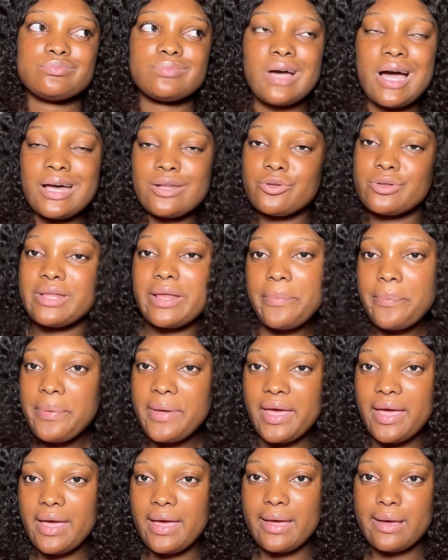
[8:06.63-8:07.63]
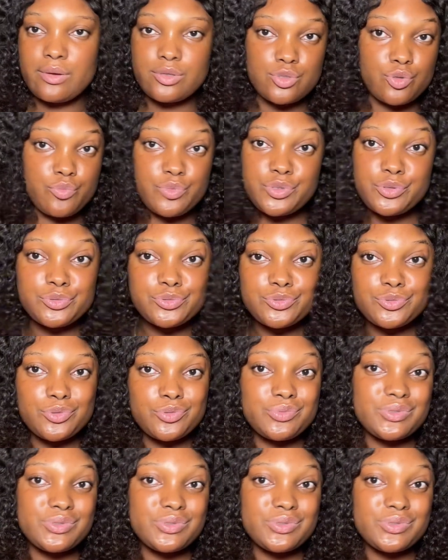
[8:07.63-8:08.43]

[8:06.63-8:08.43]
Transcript: another pair. So we don't